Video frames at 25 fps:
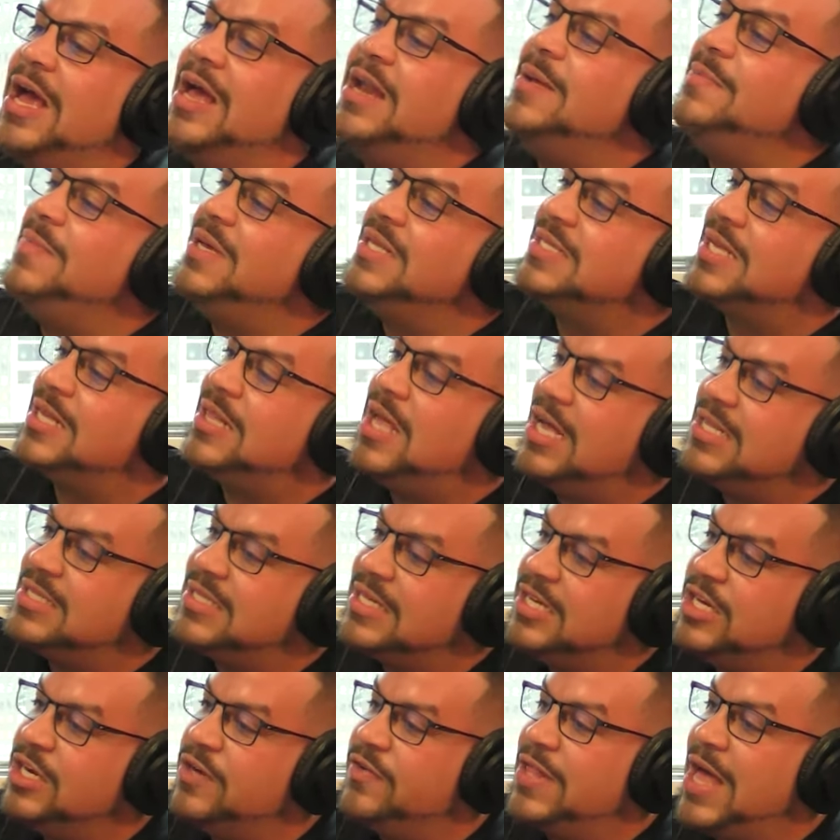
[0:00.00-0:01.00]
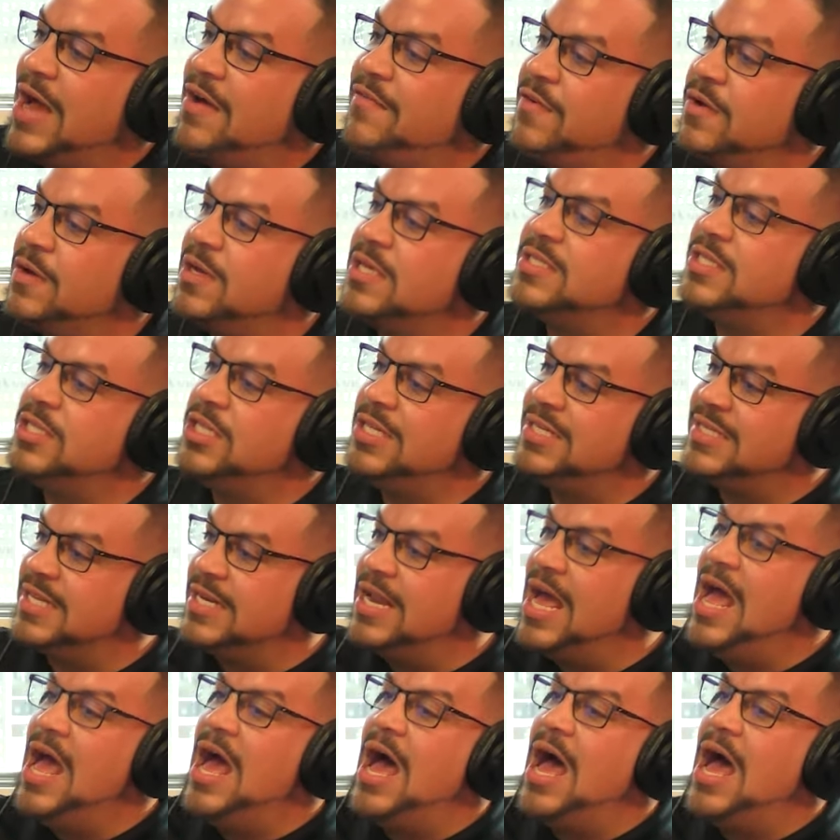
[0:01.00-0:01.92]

and it means a lot to hear that. Because listen,